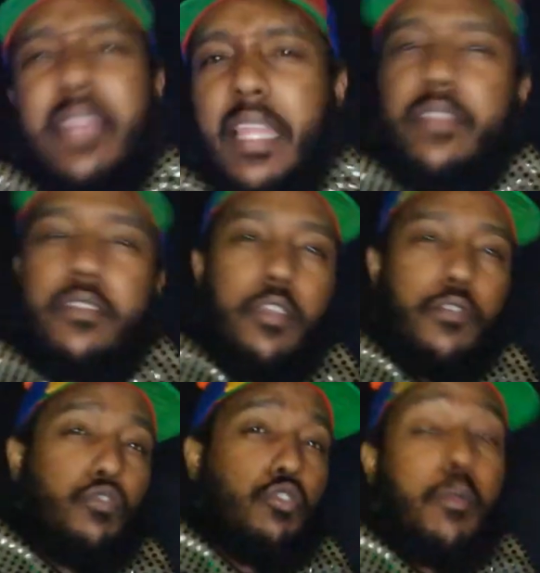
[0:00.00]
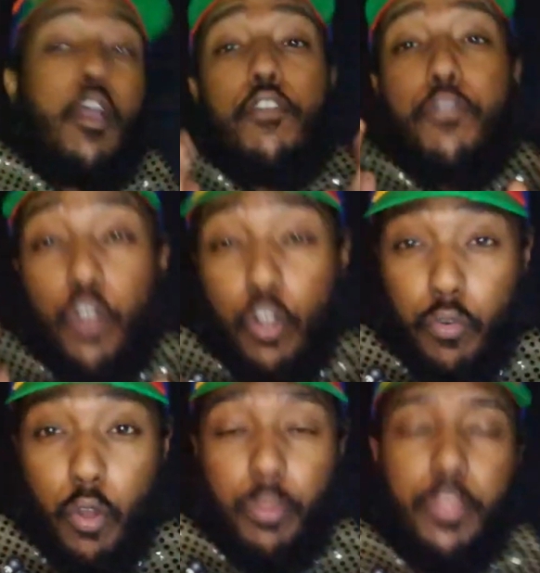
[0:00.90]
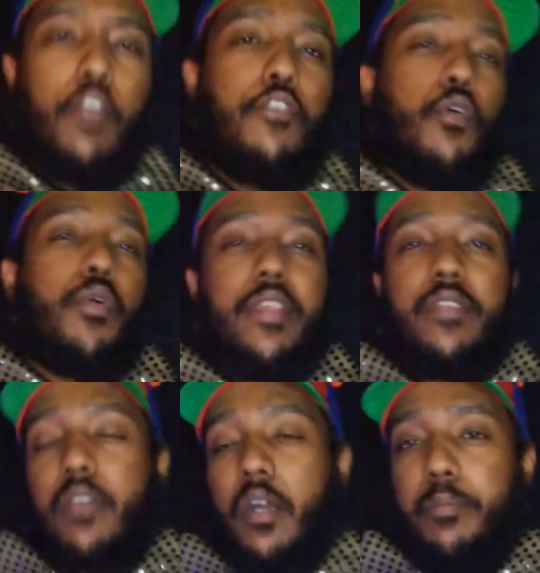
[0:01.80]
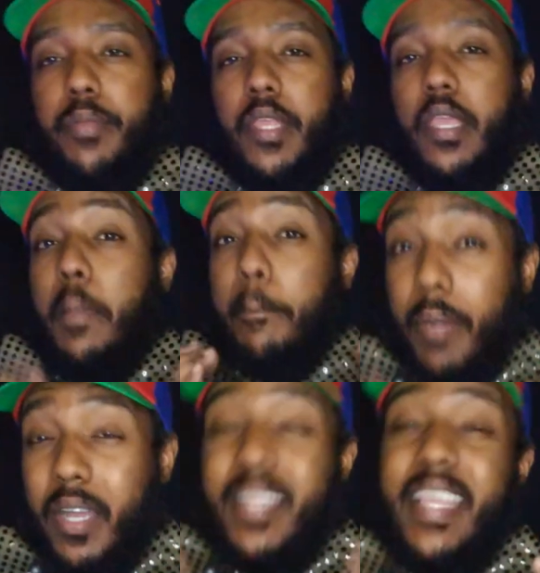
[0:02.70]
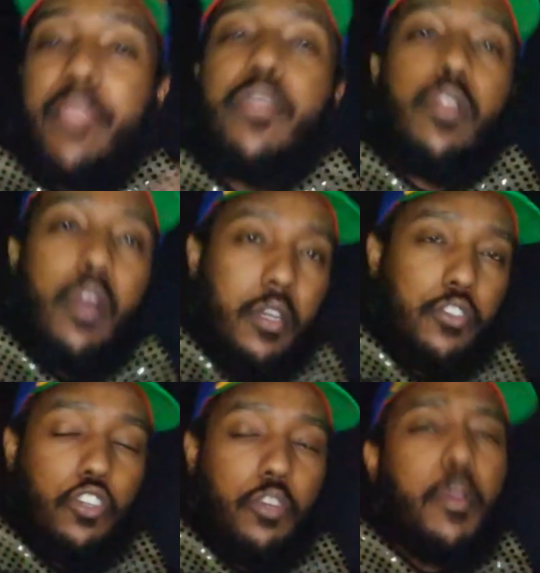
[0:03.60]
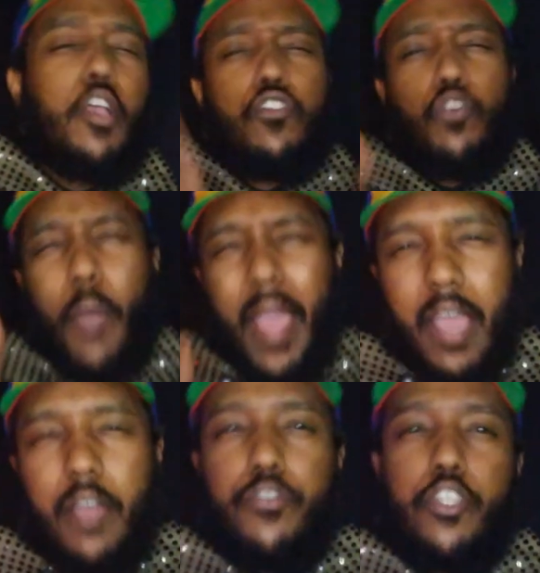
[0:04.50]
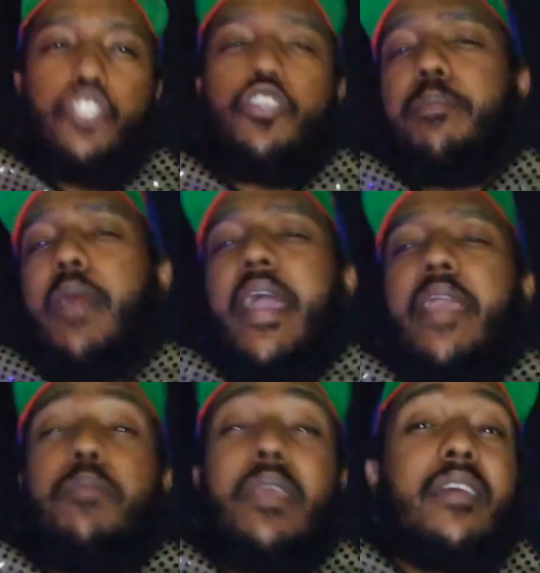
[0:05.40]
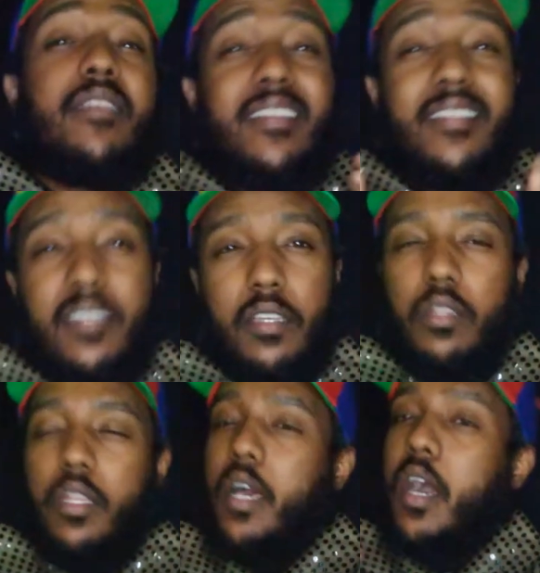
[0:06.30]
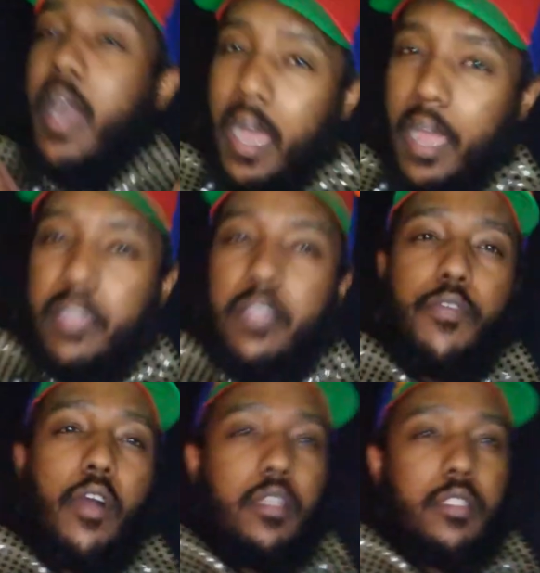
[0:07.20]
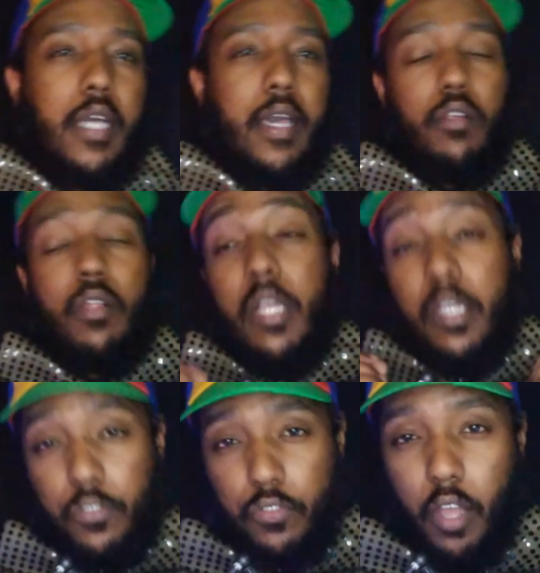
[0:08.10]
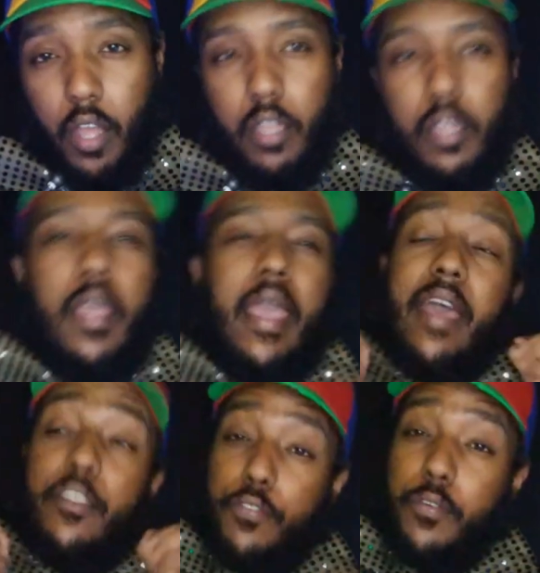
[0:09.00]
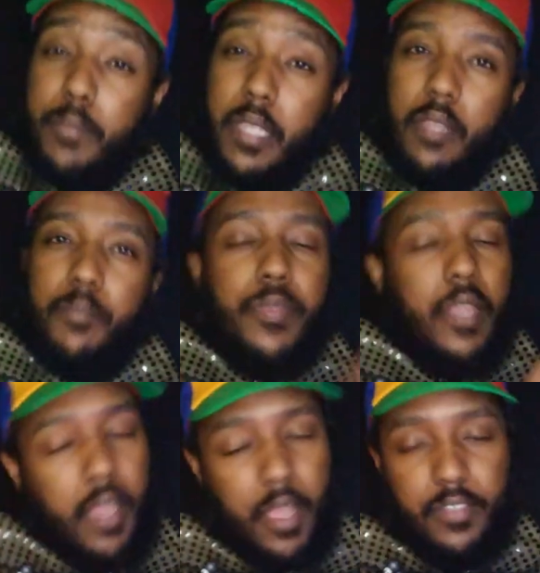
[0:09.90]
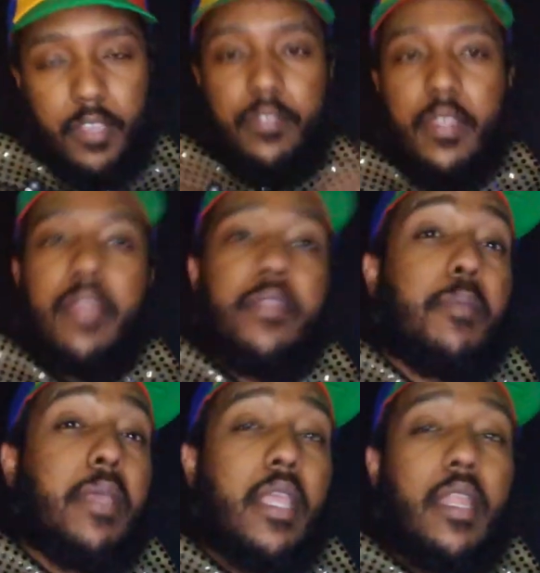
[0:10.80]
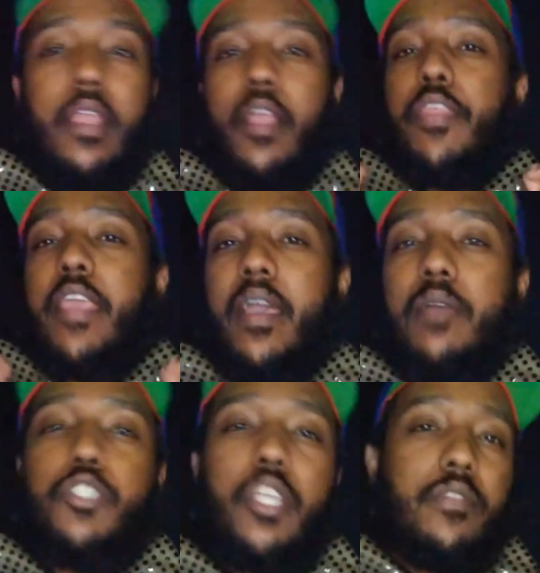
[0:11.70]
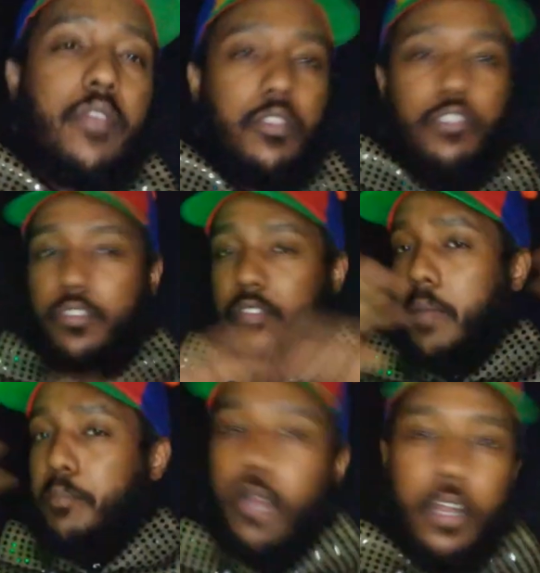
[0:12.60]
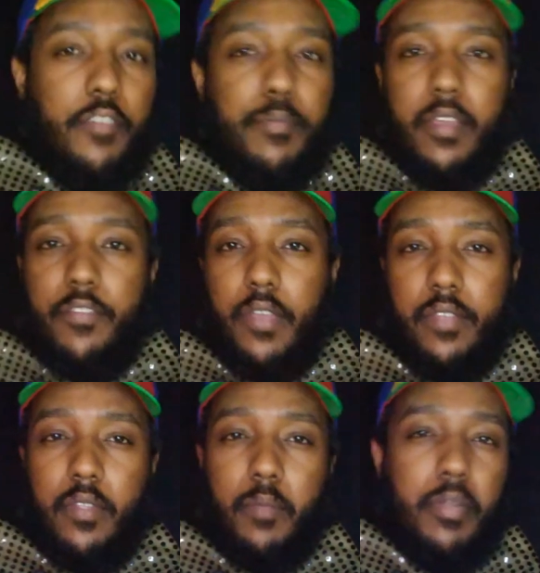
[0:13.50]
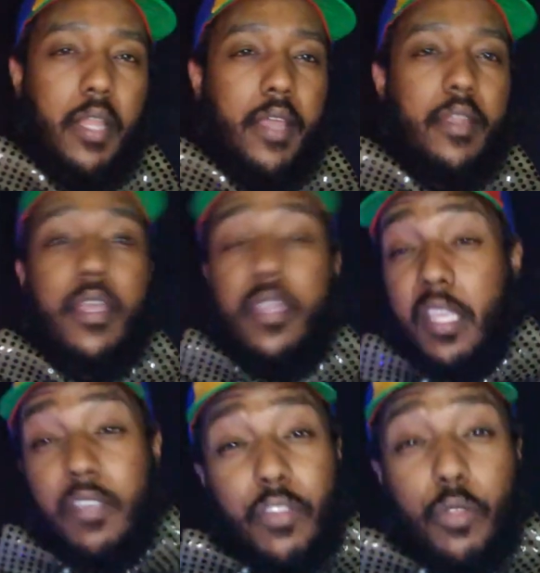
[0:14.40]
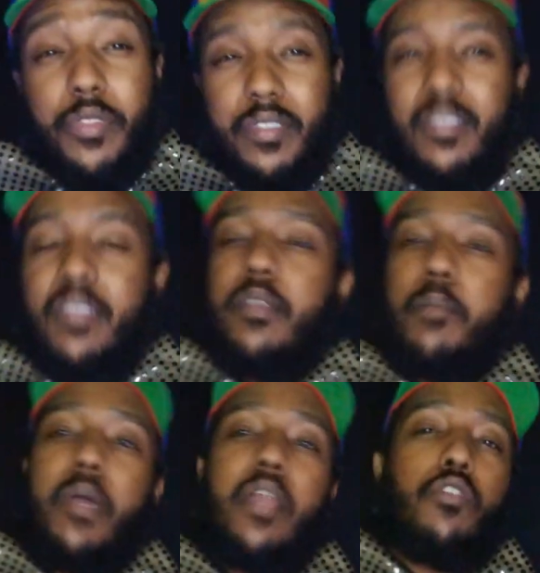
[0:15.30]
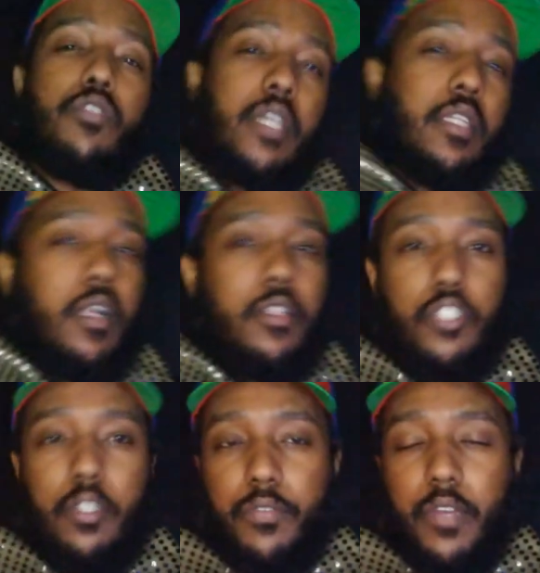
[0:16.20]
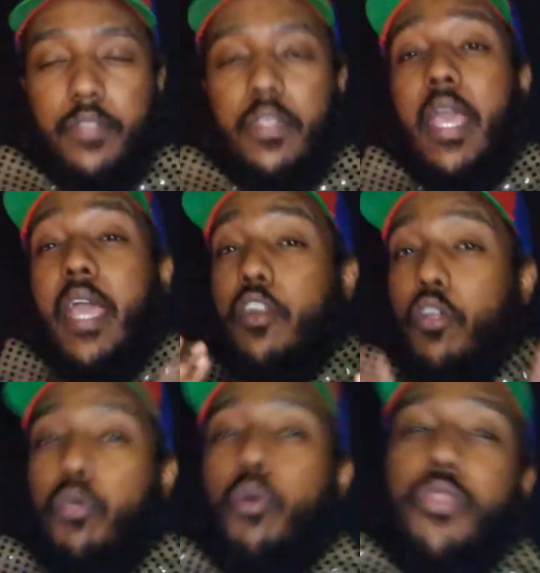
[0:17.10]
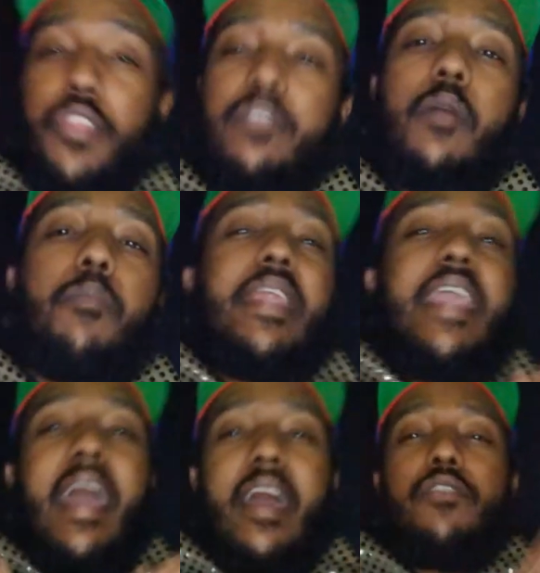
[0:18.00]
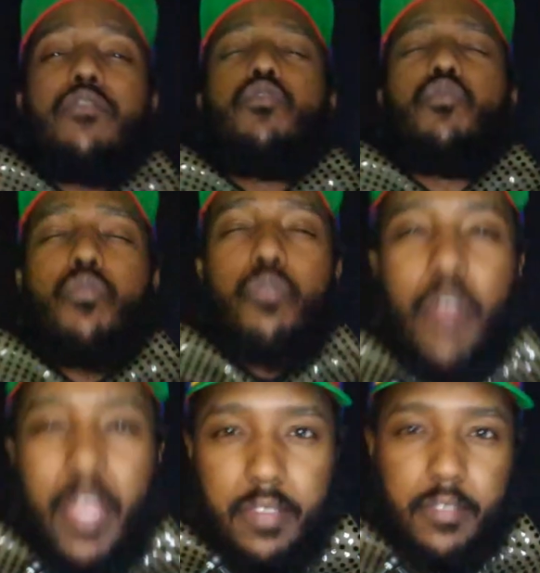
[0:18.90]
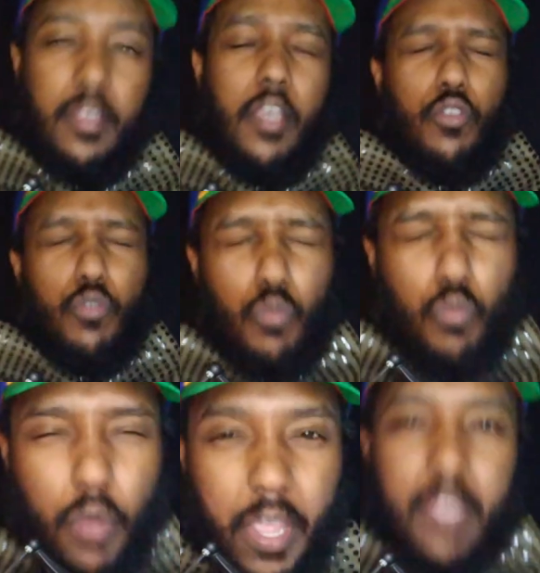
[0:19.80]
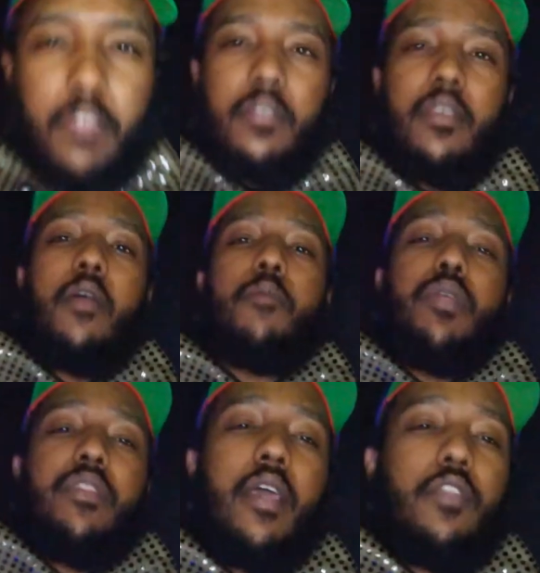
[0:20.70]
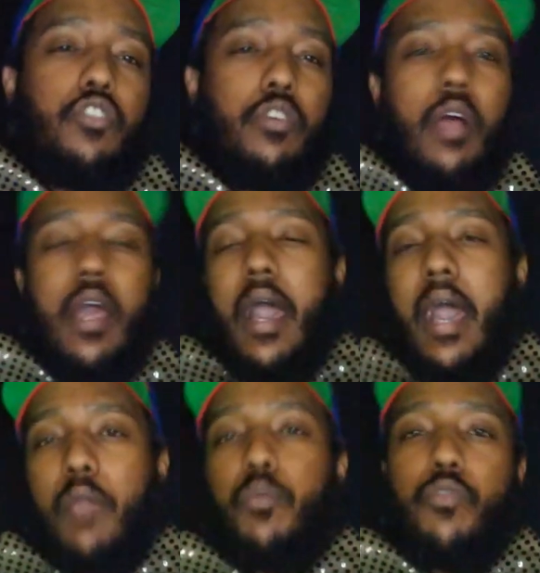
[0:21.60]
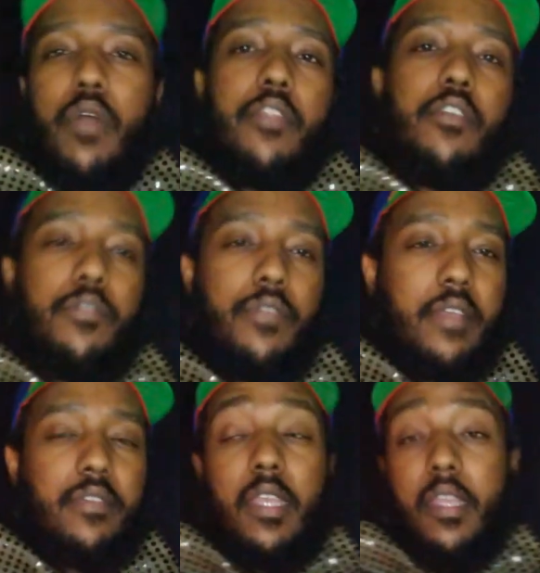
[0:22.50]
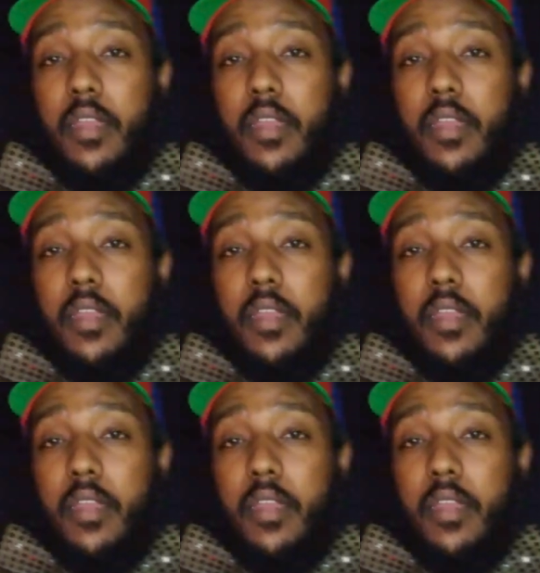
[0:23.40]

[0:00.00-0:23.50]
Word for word: plenty of room for growth for this company, but in the long term. So average your buying because it's still a highly volatile stock. As for me, as I said in the beginning, the MJ sector is not part of my investing plan, even though this is a medical technology advice. And although this company has great, great potential, I would rather invest